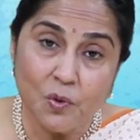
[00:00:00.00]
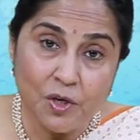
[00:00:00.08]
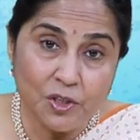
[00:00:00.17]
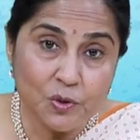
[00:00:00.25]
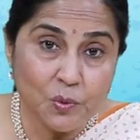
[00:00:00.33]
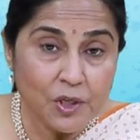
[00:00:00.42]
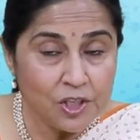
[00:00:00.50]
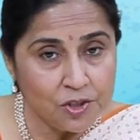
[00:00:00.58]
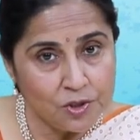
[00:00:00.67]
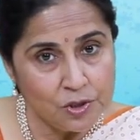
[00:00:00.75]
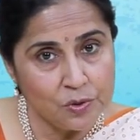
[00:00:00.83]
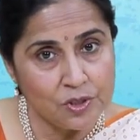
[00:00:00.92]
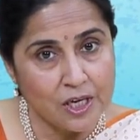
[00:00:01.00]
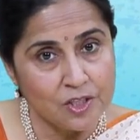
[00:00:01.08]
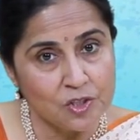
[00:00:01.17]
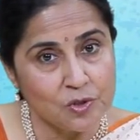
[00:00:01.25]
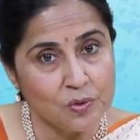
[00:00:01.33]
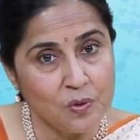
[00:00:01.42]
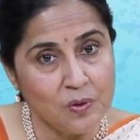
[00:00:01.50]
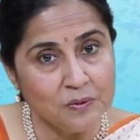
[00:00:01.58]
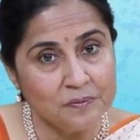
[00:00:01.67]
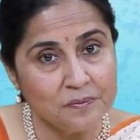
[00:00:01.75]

going to introduce us to